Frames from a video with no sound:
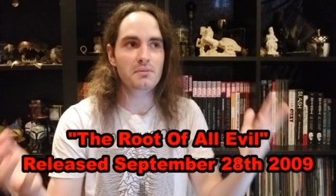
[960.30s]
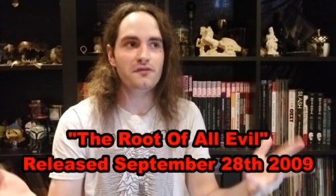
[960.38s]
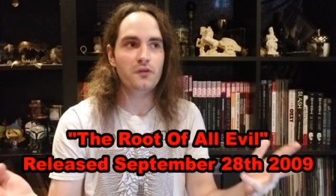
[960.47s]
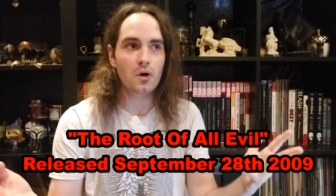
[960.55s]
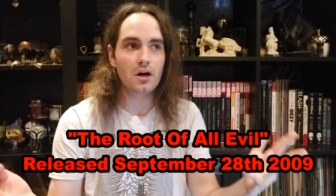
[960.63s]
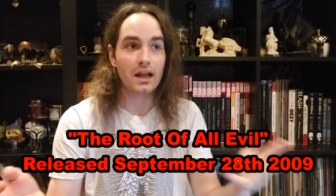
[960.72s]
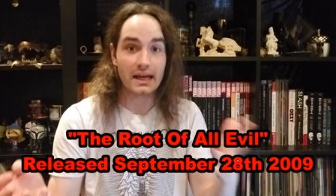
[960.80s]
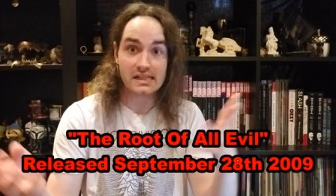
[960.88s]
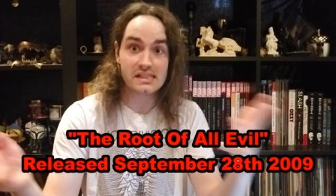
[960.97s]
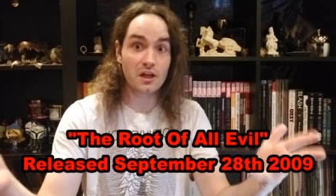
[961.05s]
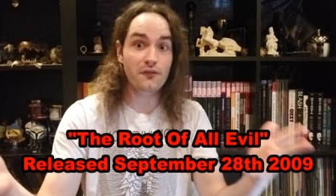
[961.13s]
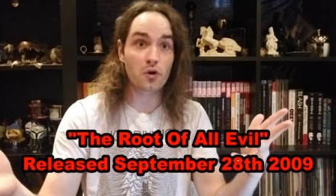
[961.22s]
before, like
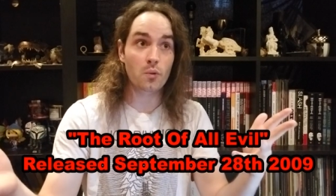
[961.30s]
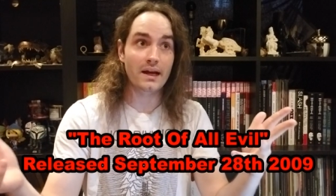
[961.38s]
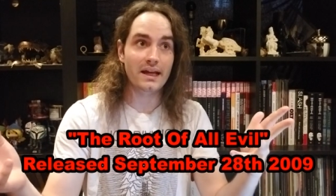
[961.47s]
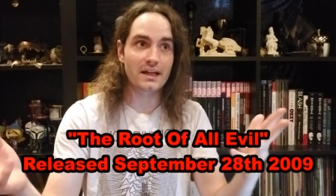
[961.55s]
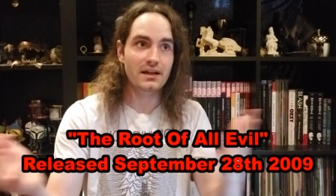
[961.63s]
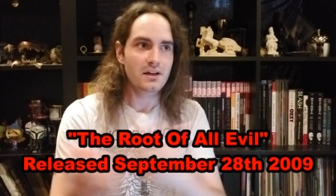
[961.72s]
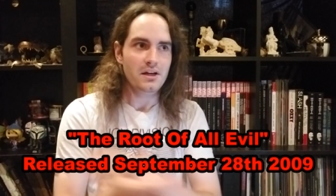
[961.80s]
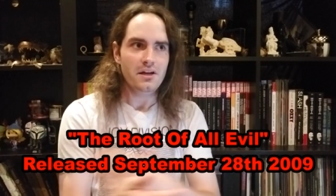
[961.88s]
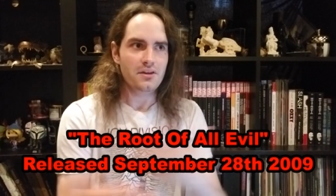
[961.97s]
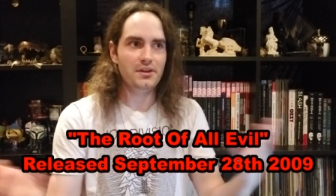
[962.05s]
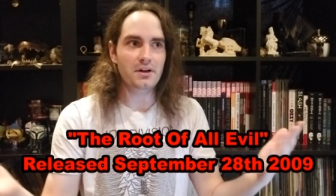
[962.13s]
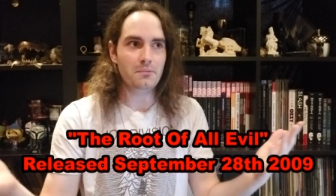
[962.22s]
Silverwing,
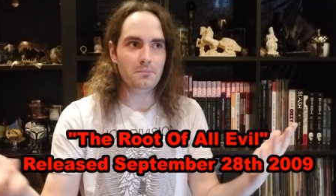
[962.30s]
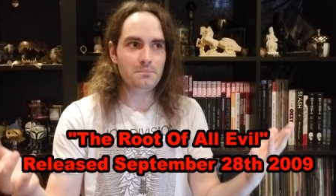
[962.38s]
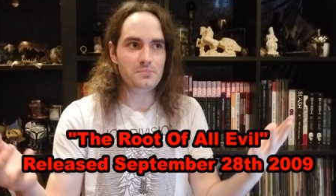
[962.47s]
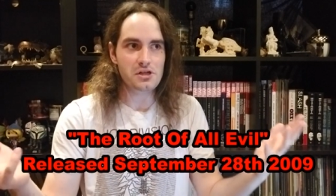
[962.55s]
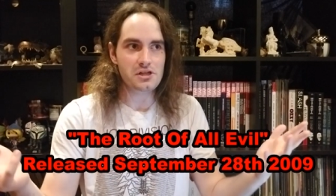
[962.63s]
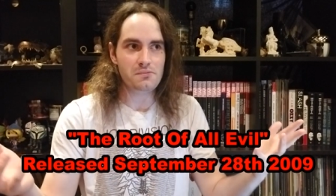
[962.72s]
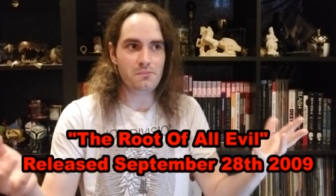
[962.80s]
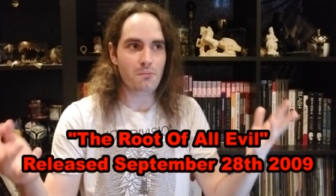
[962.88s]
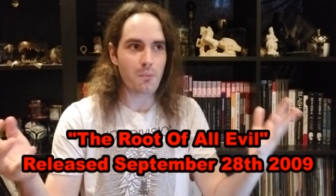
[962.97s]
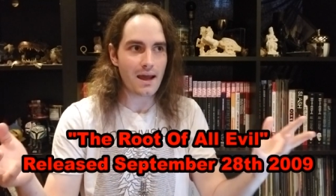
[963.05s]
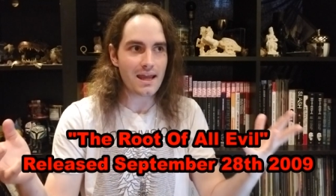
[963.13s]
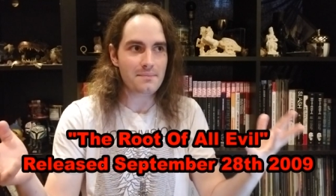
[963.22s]
they're just
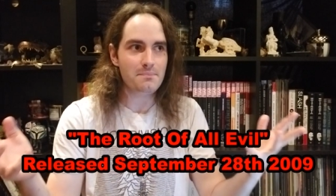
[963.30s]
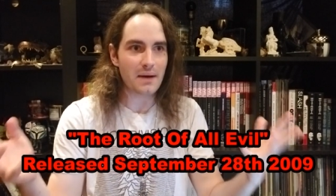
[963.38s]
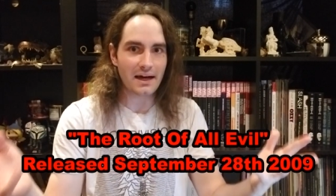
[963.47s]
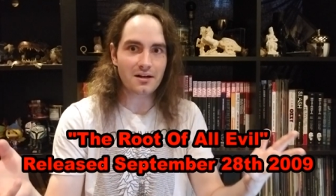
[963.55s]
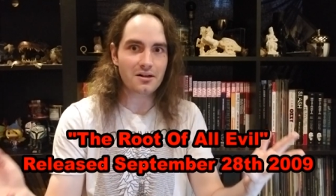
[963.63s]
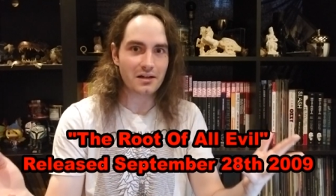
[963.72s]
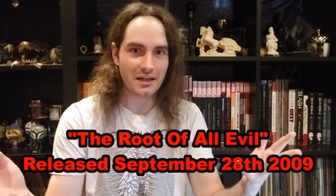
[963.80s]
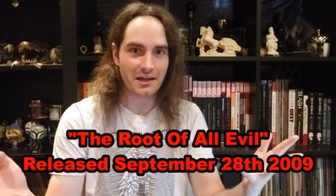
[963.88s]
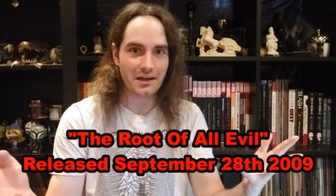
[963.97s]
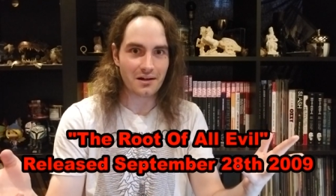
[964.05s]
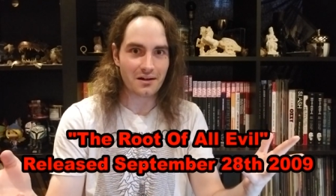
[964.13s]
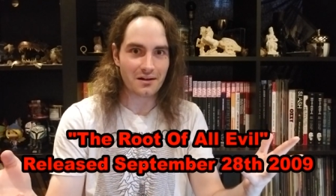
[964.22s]
way better
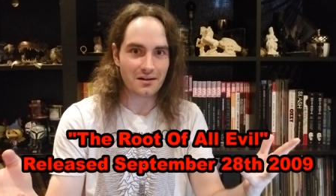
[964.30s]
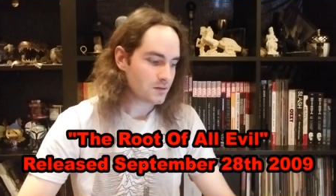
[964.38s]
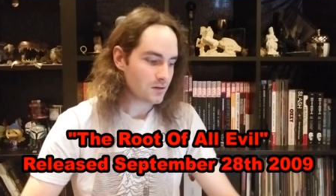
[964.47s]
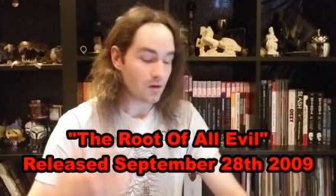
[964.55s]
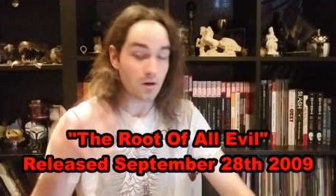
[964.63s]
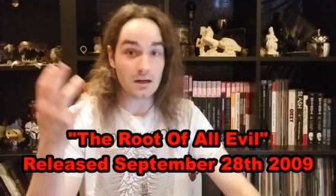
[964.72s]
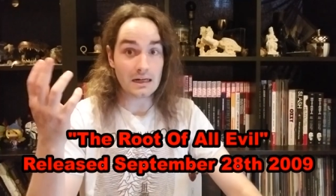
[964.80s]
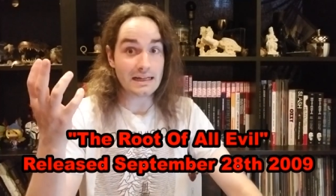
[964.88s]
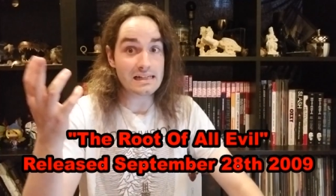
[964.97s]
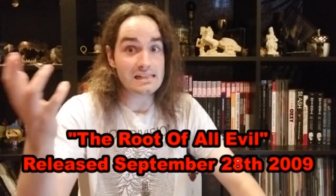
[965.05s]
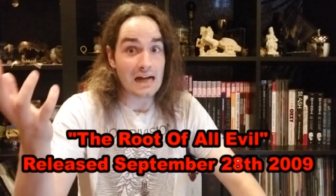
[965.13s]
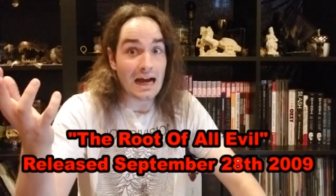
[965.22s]
here. Or at
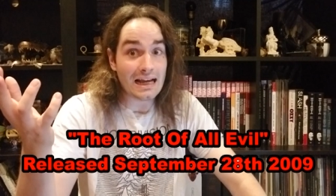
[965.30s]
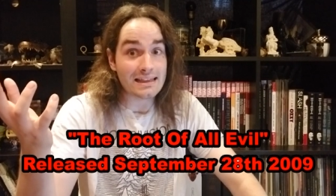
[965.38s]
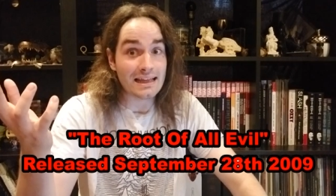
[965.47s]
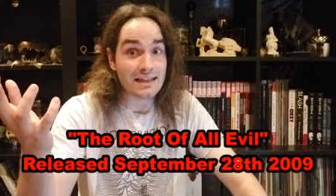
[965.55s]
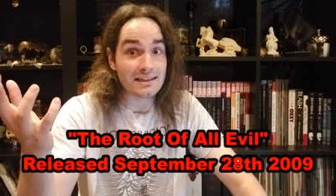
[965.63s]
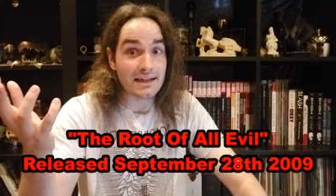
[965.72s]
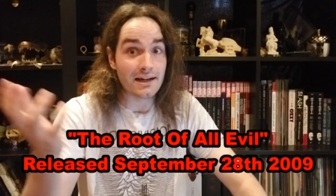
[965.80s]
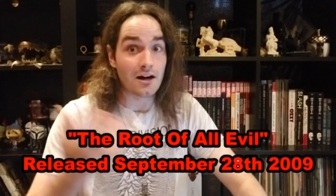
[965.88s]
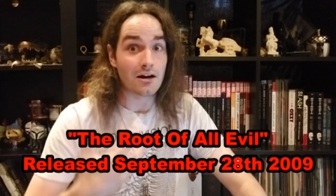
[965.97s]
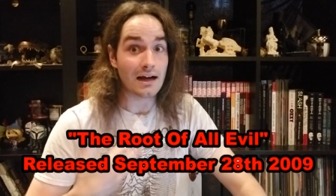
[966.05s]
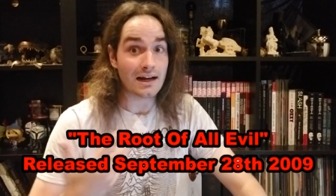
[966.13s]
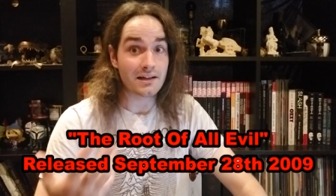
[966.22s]
least I think they
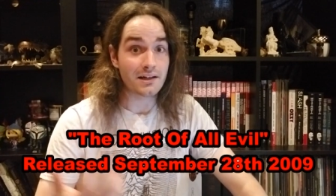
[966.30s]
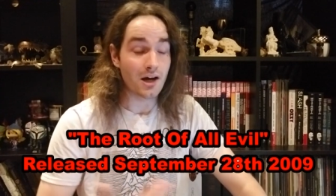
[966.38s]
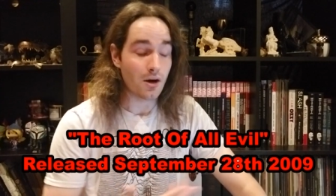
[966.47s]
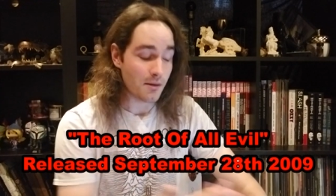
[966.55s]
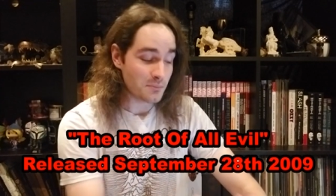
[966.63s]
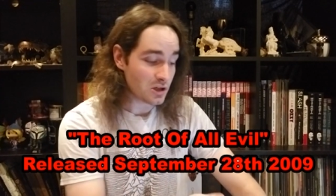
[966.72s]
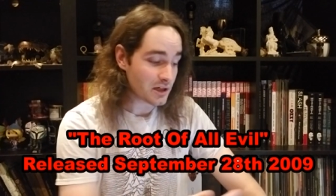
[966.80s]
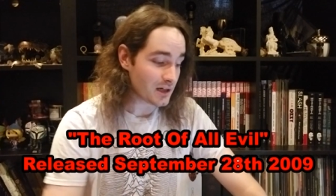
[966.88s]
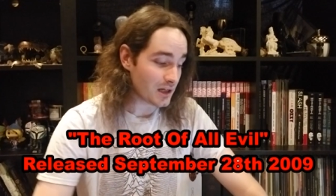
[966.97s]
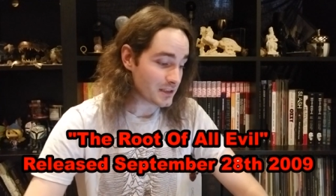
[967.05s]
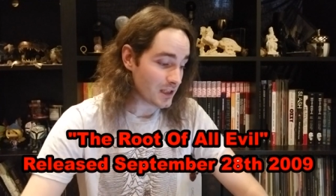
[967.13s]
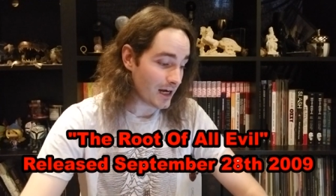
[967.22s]
are. I don't know. I'm looking
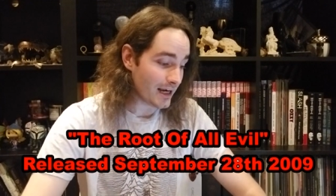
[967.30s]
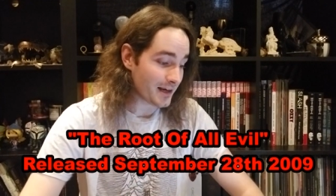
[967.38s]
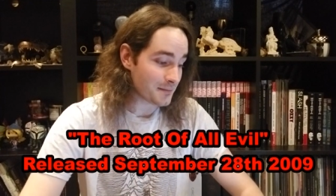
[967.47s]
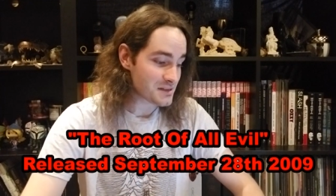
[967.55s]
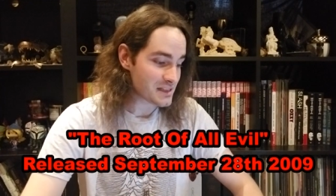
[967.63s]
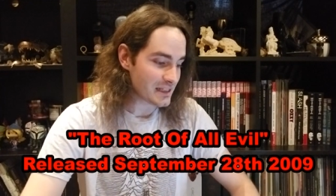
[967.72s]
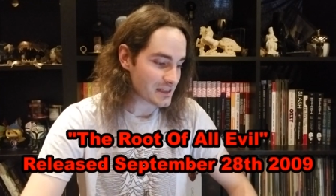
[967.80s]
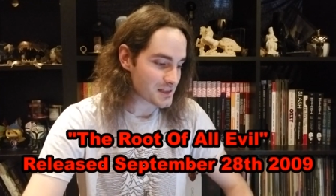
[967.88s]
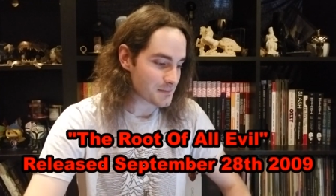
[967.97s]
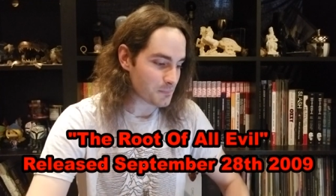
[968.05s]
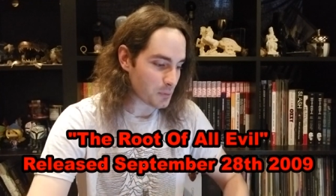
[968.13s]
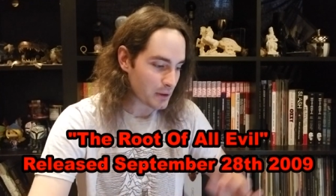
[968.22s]
online and I'm seeing
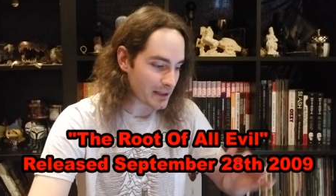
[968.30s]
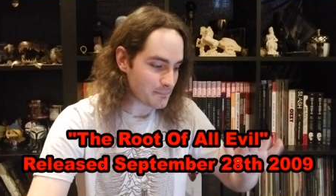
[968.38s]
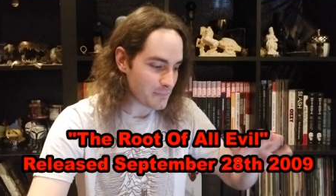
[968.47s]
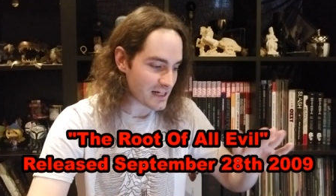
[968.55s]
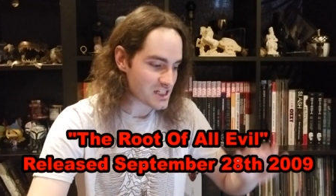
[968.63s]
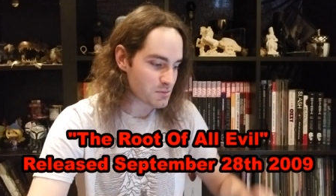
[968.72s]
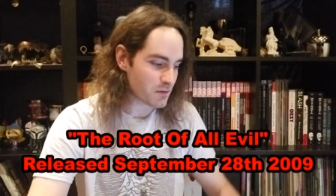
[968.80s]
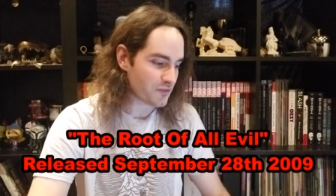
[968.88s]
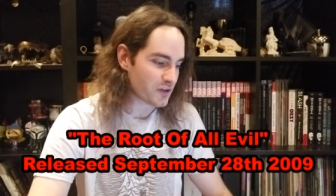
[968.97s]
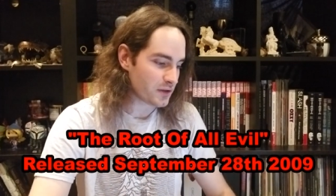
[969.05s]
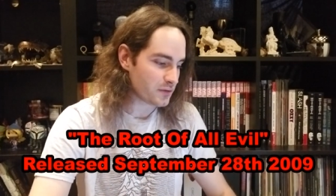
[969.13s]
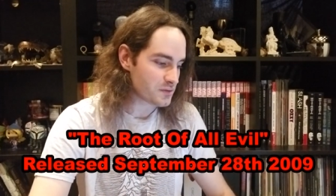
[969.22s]
some pretty mixed
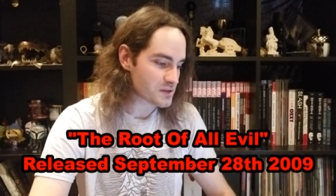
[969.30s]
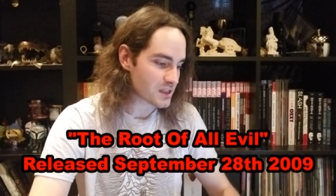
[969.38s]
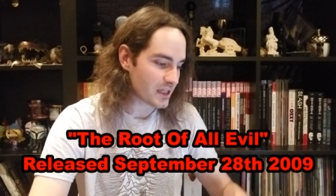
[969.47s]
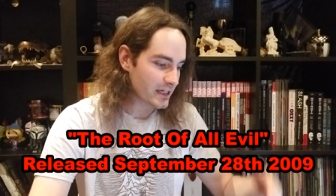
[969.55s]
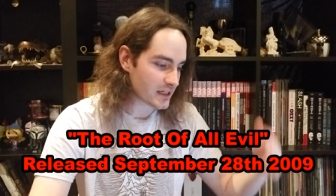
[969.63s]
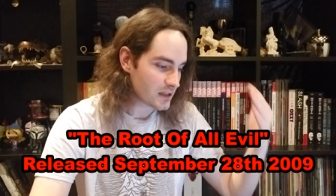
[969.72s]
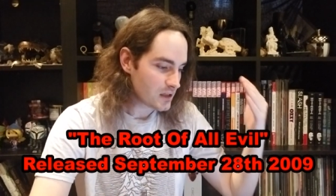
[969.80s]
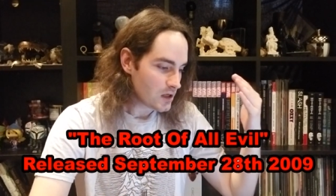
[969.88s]
reviews. Like,